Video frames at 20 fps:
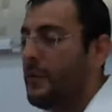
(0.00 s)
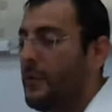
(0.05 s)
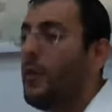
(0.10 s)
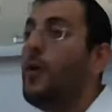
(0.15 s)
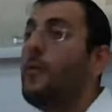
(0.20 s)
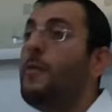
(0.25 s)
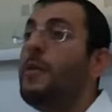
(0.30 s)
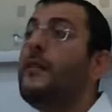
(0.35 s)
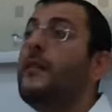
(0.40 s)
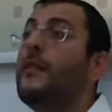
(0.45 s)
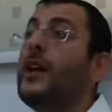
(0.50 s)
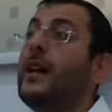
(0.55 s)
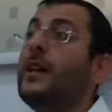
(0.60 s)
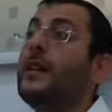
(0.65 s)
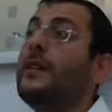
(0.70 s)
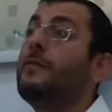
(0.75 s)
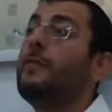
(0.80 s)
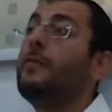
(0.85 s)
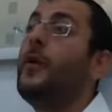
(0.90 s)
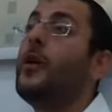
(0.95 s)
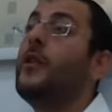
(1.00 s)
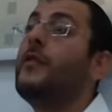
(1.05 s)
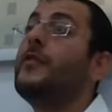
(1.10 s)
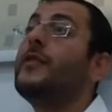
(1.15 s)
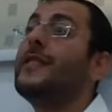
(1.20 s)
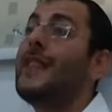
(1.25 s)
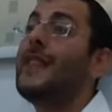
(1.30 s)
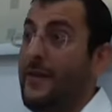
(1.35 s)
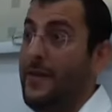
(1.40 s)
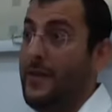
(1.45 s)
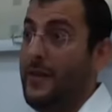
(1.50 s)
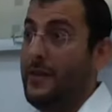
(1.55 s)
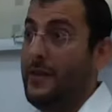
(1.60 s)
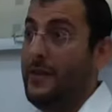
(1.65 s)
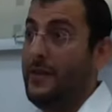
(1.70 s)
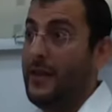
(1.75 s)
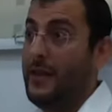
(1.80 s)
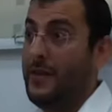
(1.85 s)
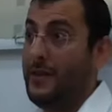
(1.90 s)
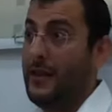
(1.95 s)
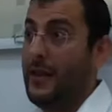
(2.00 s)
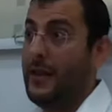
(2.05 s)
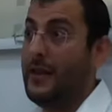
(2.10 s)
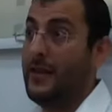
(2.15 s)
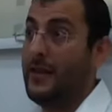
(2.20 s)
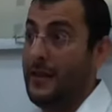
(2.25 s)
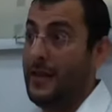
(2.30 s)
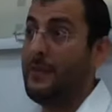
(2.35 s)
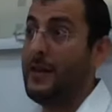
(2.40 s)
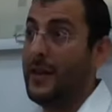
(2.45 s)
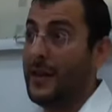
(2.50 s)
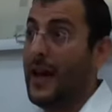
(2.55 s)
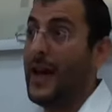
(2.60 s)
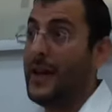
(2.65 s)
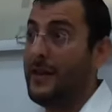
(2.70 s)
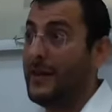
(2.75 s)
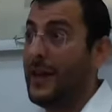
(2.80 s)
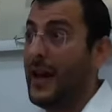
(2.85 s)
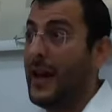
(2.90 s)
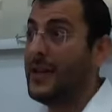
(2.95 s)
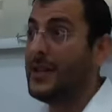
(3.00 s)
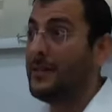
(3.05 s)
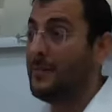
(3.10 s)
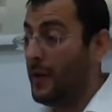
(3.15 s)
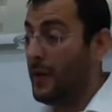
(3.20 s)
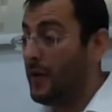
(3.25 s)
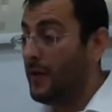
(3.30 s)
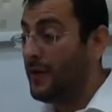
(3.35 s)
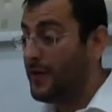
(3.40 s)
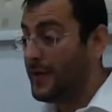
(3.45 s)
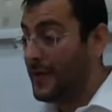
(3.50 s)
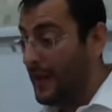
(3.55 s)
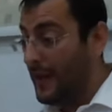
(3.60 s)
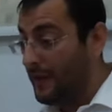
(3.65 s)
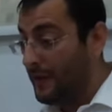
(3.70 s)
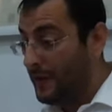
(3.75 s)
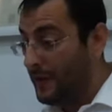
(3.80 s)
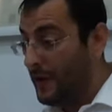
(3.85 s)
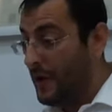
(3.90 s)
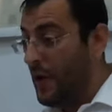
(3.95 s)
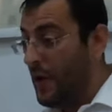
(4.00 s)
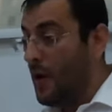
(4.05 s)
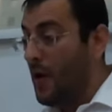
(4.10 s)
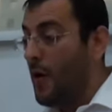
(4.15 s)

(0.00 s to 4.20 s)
What would be if you had a bar of seven? This is a similar kind of case, a bar of seven.